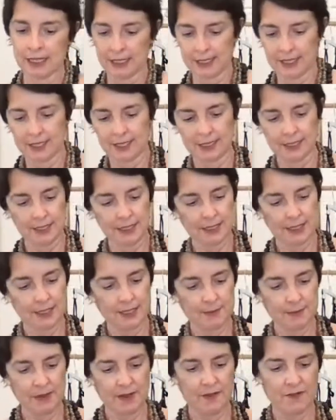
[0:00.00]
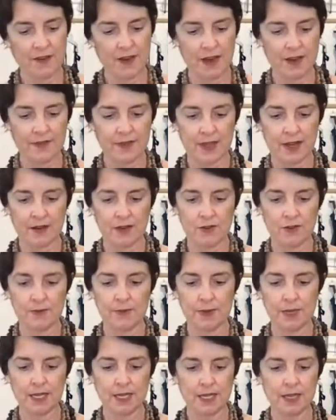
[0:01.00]
and let me find that
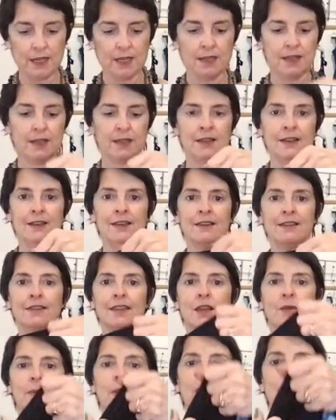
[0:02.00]
opening. There we